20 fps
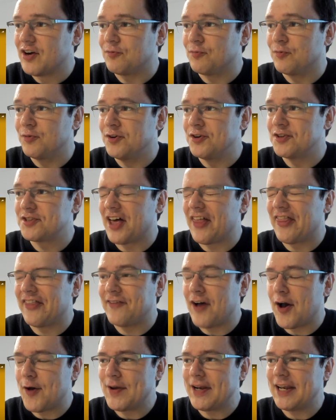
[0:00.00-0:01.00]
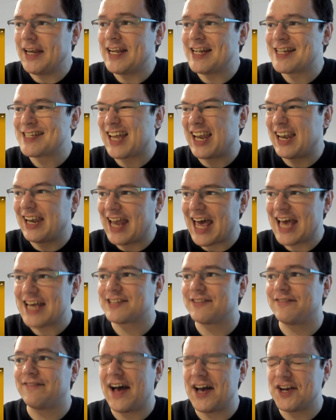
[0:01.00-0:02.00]
was at the very least
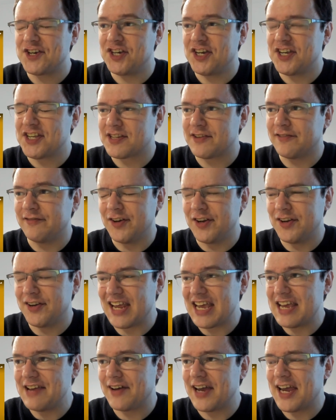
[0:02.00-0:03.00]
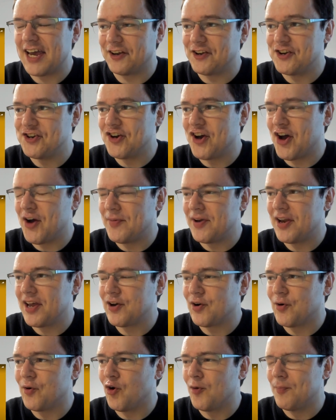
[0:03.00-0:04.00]
less fascist than either Hitler
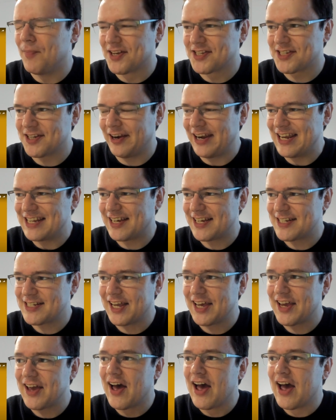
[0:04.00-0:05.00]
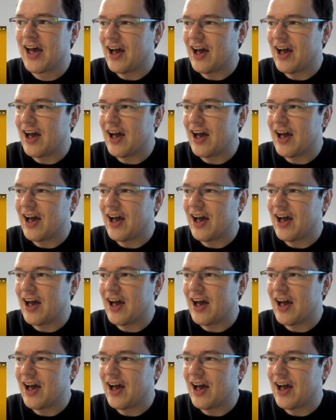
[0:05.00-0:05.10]
Germany or Mussolini's Italy.